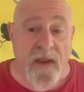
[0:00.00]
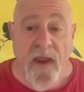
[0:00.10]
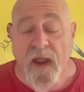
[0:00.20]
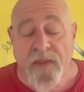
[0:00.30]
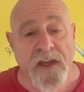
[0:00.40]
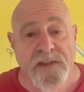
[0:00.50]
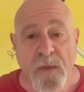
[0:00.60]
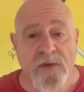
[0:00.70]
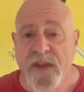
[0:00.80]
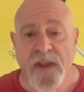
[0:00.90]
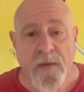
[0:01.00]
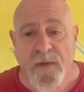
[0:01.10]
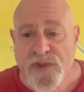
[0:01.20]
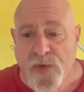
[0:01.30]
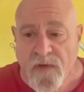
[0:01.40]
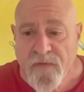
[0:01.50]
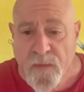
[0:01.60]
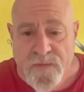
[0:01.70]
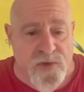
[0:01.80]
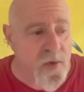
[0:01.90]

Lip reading: I think it's mostly going to be short films.